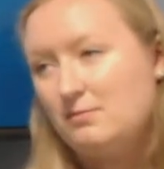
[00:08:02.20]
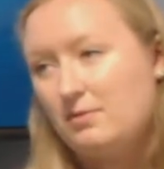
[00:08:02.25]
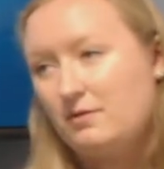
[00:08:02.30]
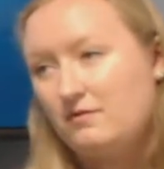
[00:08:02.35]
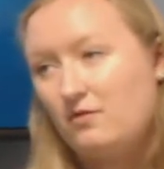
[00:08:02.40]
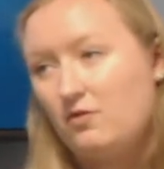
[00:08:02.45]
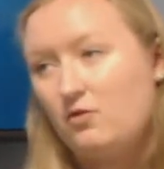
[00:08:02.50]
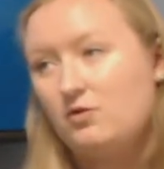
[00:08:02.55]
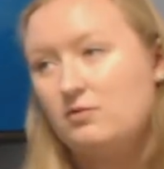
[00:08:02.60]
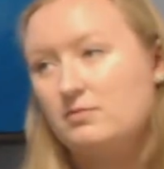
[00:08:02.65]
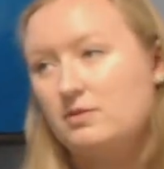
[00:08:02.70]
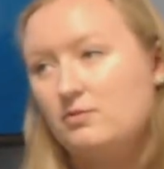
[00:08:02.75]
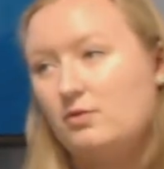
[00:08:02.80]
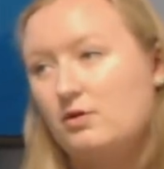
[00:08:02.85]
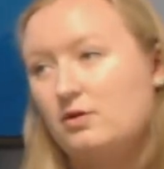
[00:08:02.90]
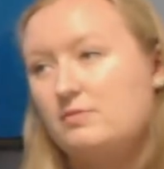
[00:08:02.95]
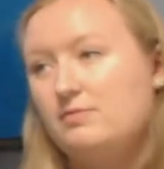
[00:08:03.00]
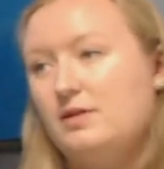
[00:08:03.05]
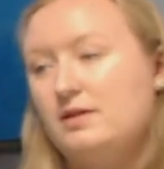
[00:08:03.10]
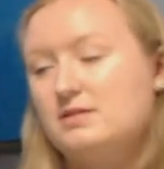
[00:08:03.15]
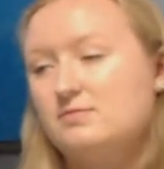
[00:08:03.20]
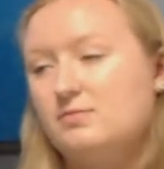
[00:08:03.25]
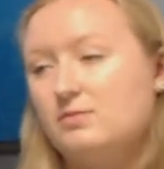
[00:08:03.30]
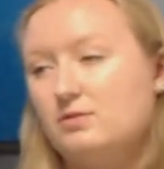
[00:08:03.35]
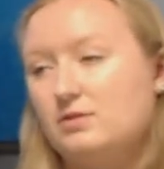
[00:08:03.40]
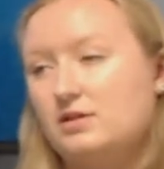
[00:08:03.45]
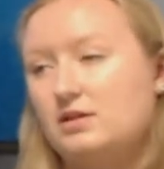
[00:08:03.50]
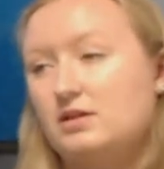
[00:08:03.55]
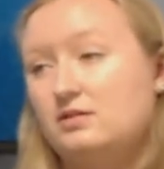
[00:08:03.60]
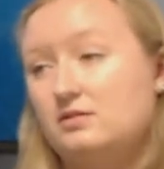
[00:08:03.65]
perform the workplace
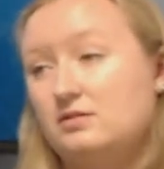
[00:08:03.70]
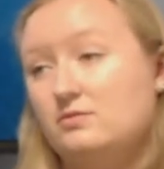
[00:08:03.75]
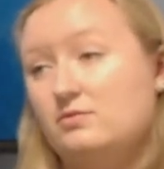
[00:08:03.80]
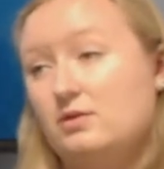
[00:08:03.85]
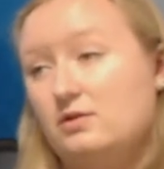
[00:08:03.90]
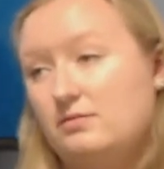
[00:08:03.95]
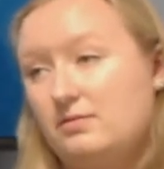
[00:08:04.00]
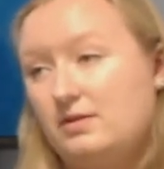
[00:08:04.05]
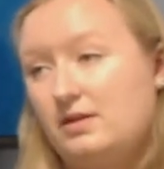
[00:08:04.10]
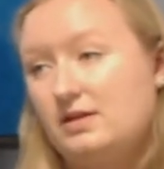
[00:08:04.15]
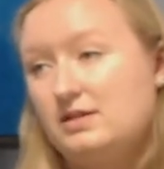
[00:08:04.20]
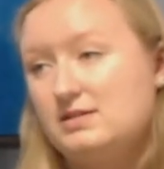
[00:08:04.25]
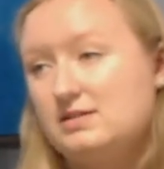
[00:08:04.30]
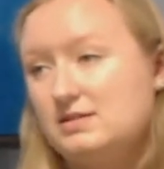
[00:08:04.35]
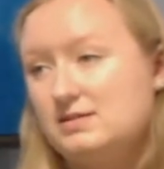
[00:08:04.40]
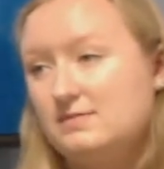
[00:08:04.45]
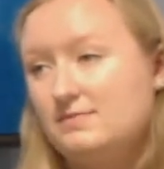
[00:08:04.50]
bullying in the workplace.